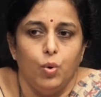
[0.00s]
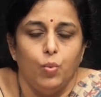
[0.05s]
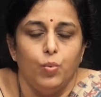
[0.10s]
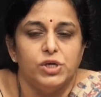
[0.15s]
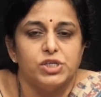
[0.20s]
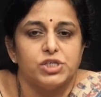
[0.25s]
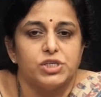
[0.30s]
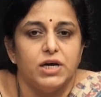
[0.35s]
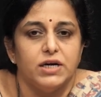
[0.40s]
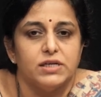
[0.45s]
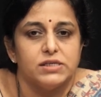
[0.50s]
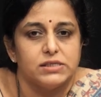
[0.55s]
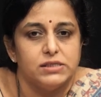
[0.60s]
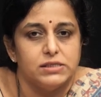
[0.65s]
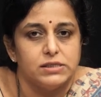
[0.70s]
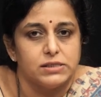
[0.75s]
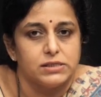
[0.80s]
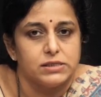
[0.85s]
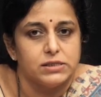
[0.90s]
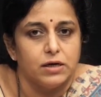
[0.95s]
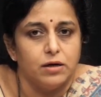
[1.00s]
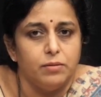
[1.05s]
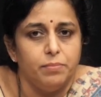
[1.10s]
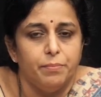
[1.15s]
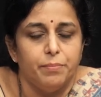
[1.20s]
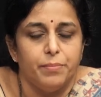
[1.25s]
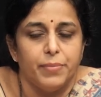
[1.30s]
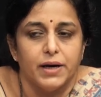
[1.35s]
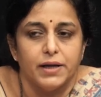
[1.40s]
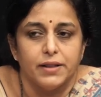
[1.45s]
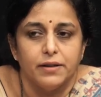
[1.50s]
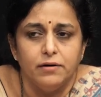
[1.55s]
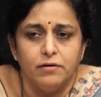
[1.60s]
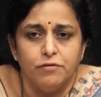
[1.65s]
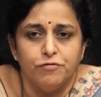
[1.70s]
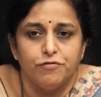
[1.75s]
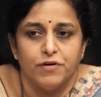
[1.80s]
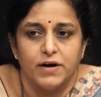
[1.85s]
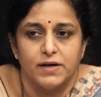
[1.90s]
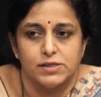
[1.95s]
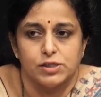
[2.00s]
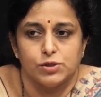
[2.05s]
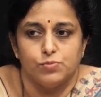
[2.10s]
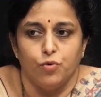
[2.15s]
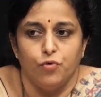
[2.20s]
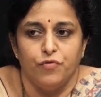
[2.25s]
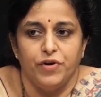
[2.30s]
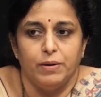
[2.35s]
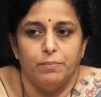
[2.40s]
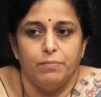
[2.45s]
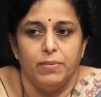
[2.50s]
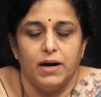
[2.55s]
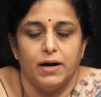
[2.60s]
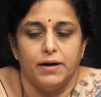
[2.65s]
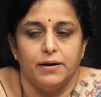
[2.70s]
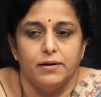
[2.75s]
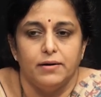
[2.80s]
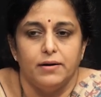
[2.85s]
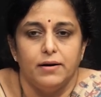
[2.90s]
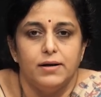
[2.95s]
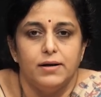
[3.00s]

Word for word: which gets disturbed by the fast moving blood.